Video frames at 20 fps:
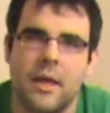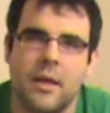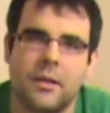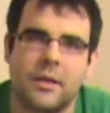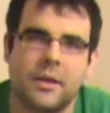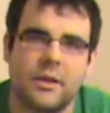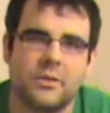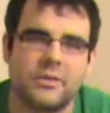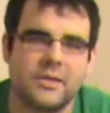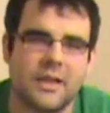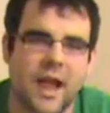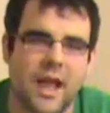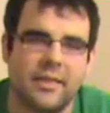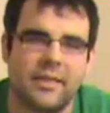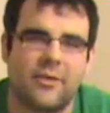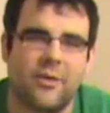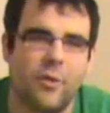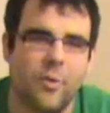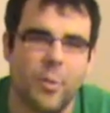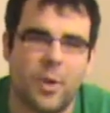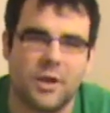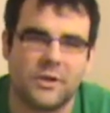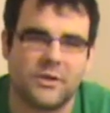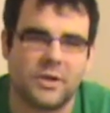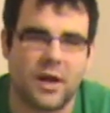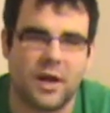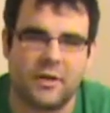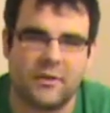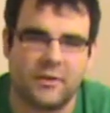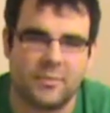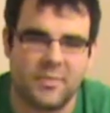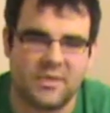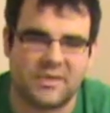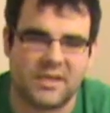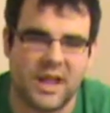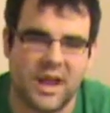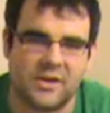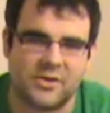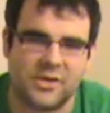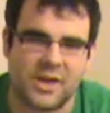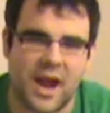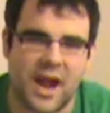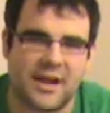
But there's not too much customization.